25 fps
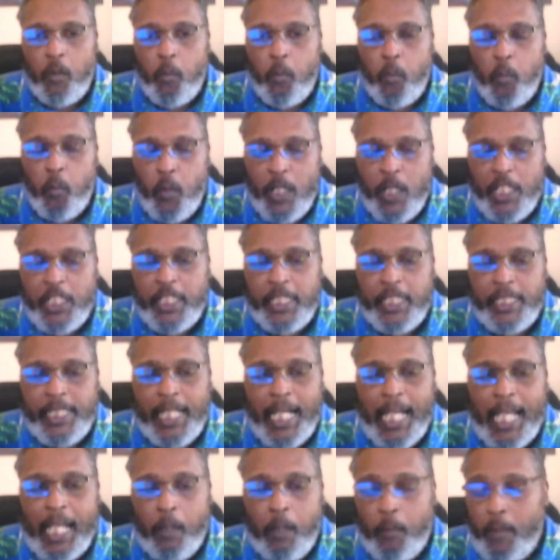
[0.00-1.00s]
when she
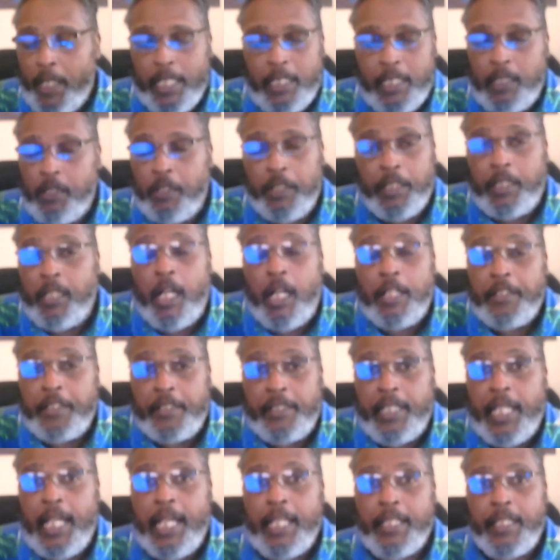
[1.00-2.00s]
died, we didn't know the cause
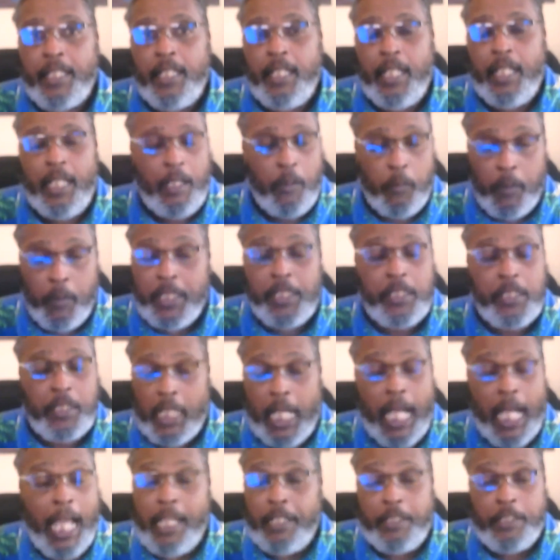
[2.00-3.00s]
of death. We
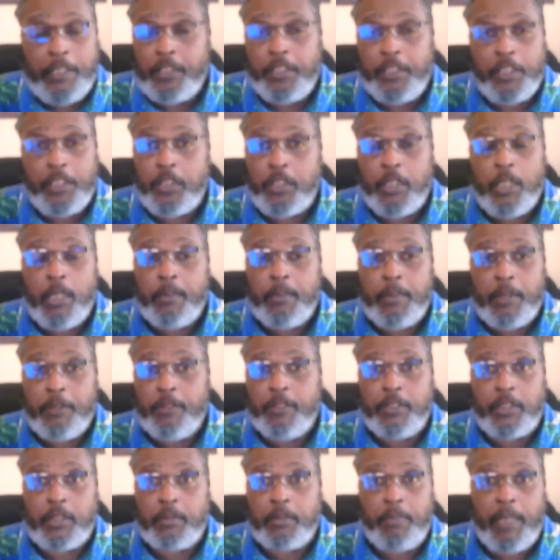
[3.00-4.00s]
I had just assumed it
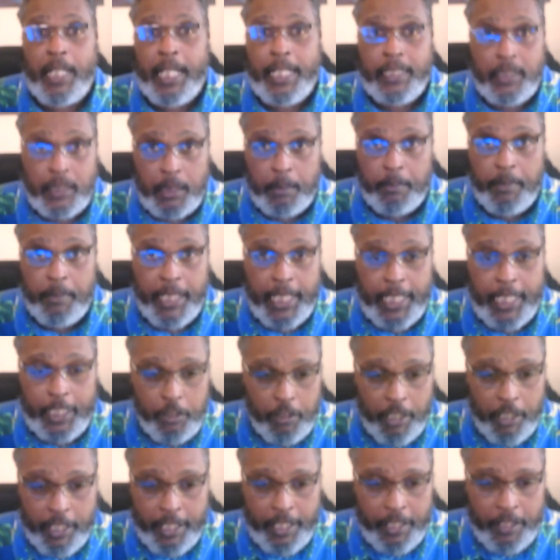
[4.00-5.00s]
was by somebody
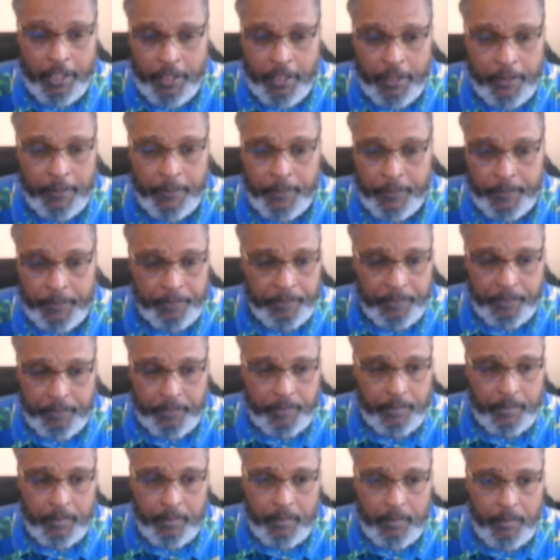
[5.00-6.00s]
drugging her
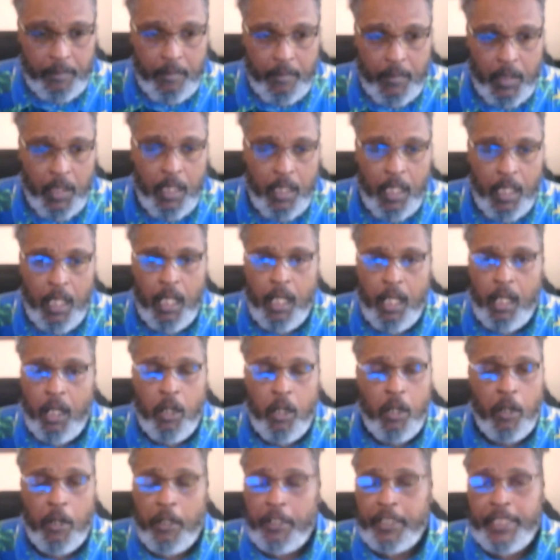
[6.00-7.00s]

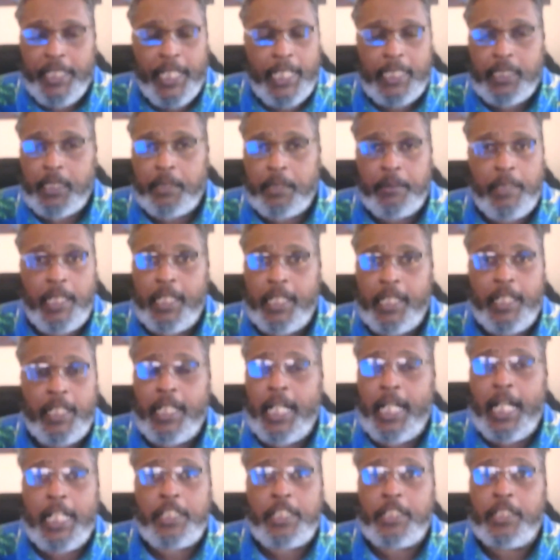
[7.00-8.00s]
or her taking some kind of
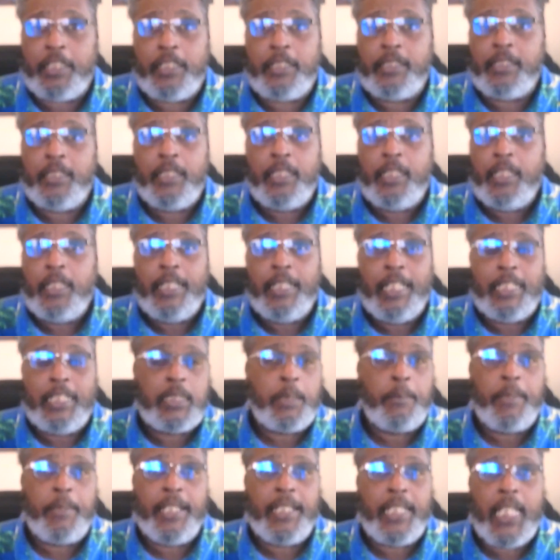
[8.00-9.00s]
concoction that
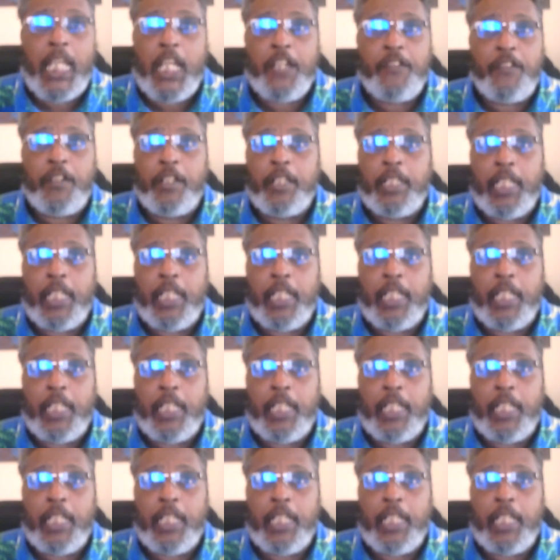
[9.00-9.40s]
somebody gave her.